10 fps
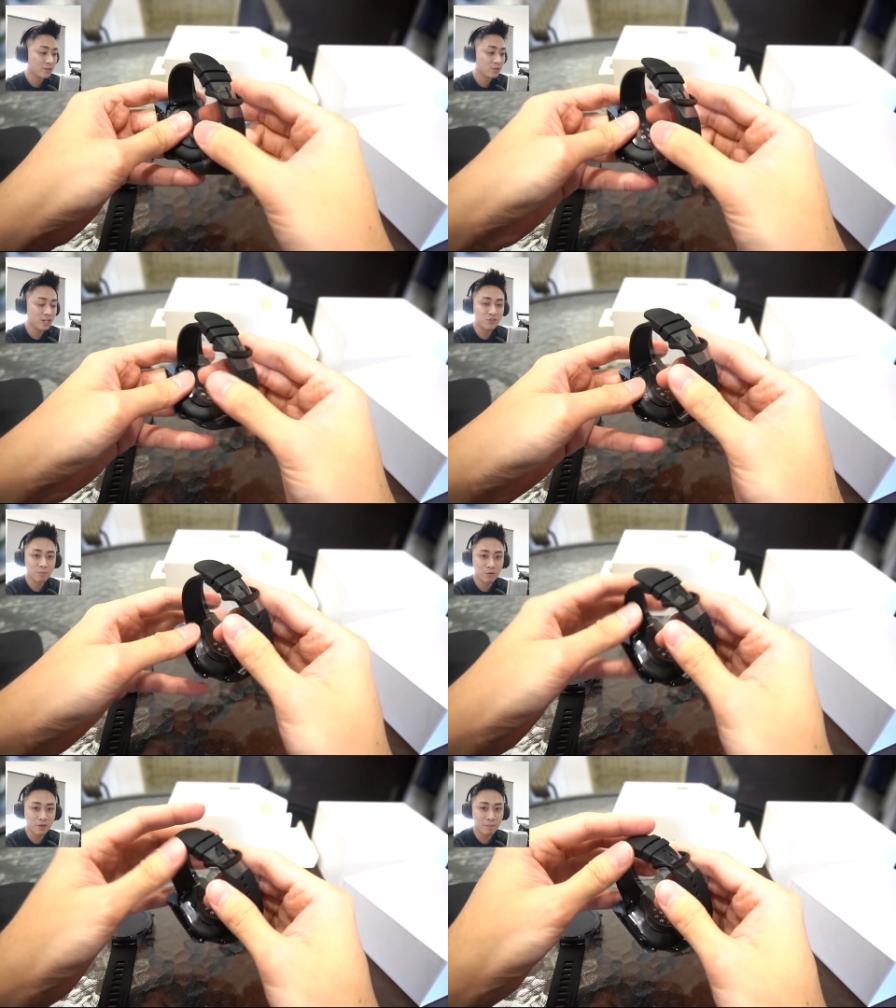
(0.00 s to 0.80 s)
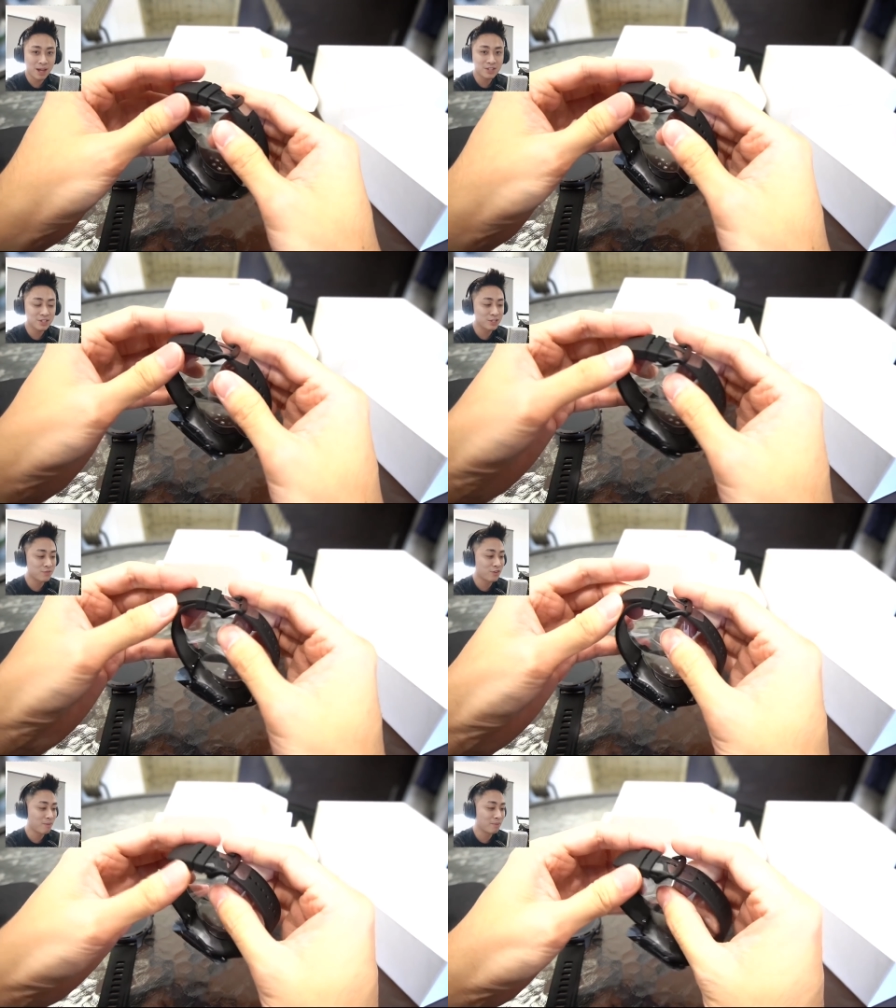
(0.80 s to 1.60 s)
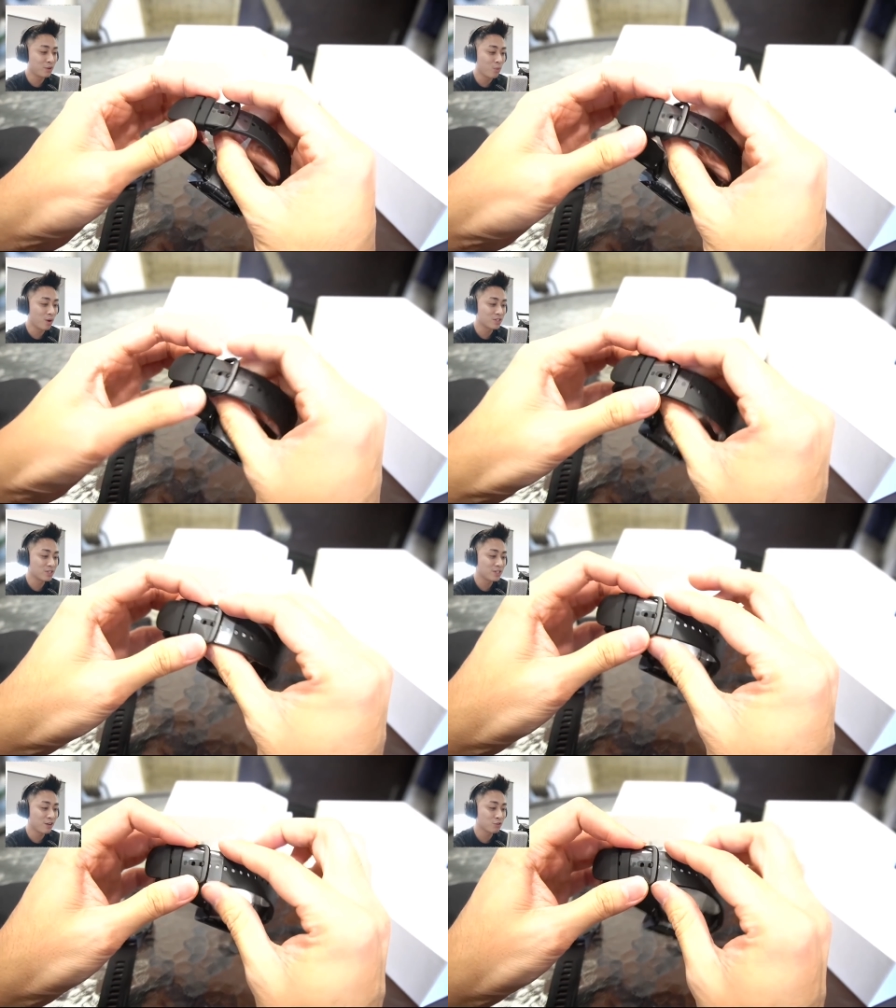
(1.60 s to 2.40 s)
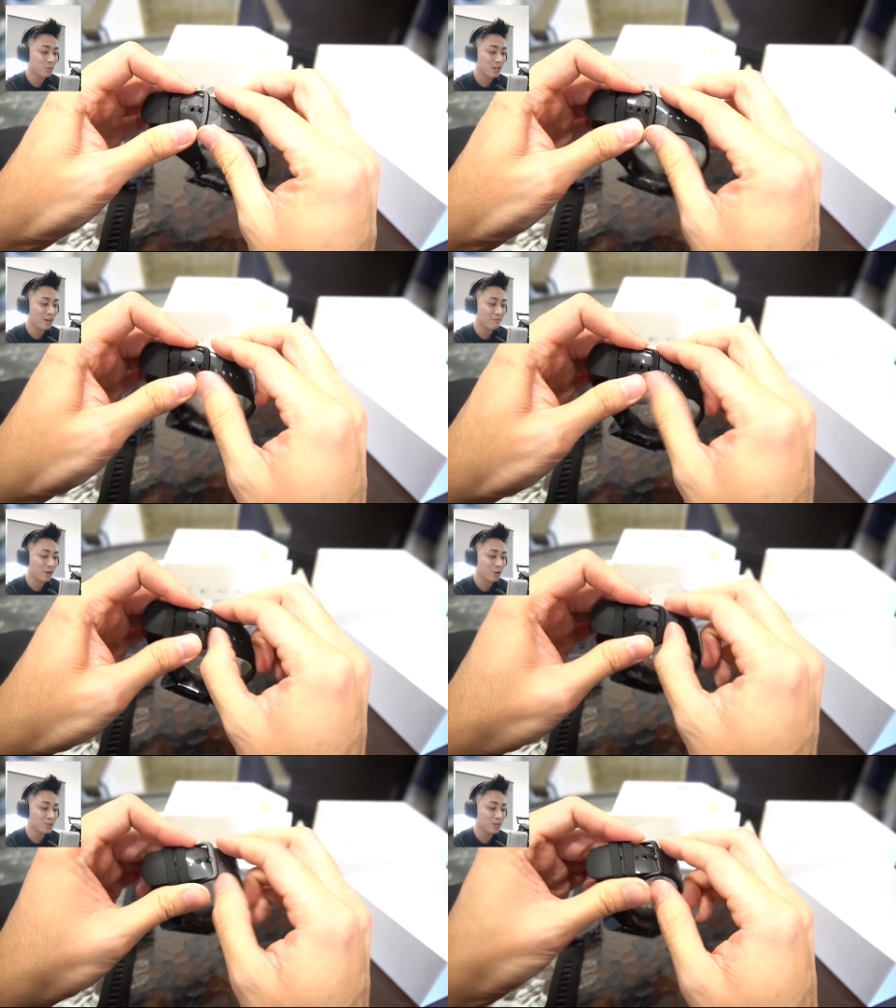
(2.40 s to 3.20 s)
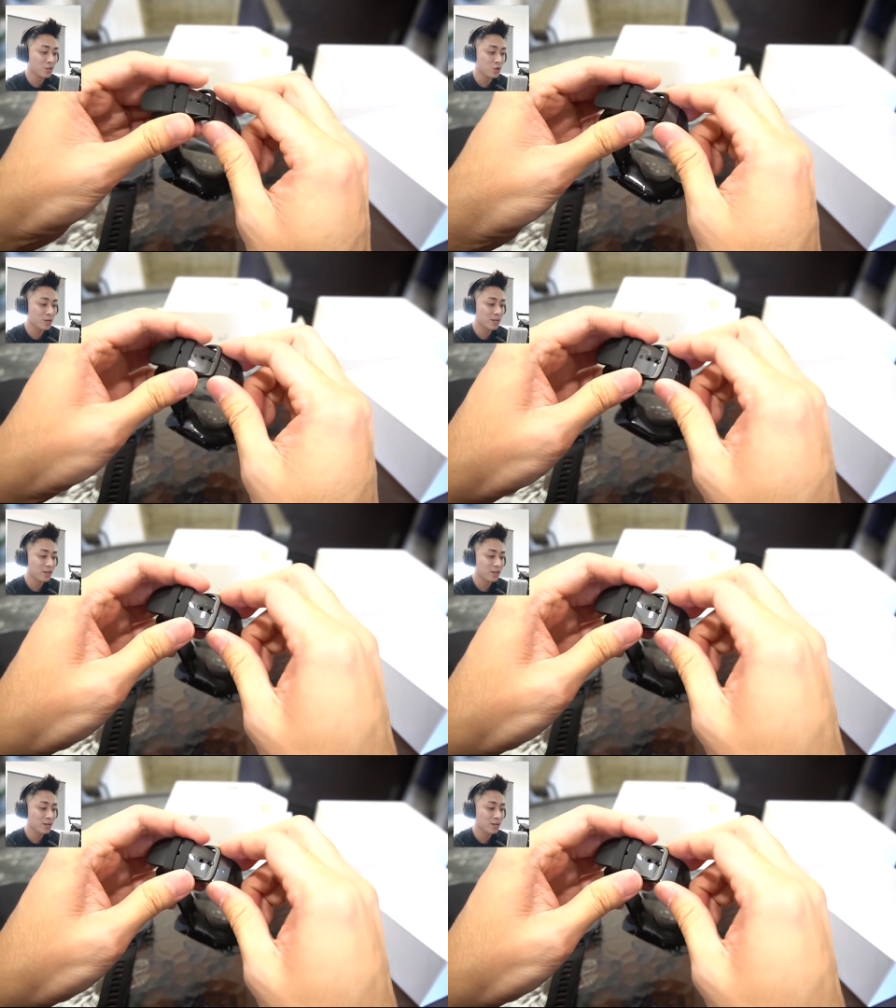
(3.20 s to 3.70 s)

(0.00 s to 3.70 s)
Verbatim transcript: So let's remove the plastics from the watch itself so we can have a closer look.